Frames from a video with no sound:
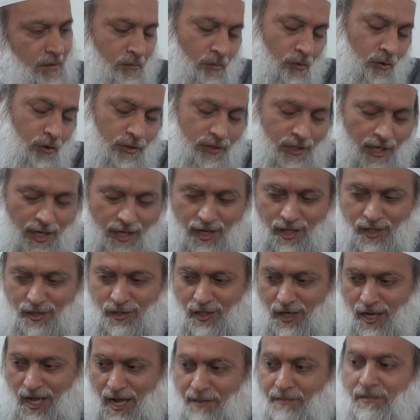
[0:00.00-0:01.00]
Musa
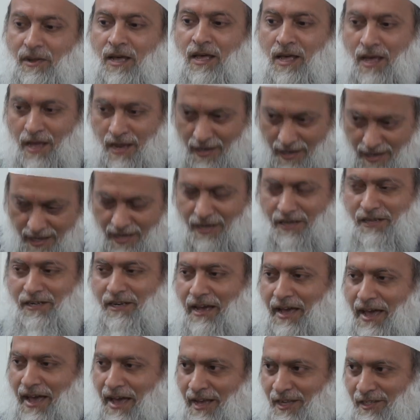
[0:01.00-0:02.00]
al-Islam needed
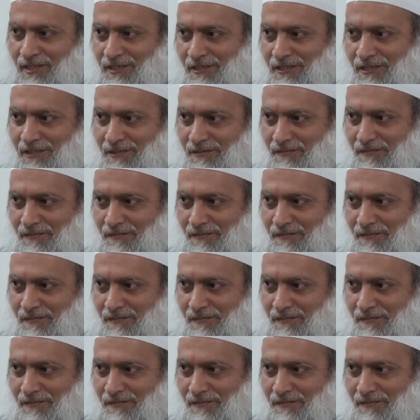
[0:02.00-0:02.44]
to ask.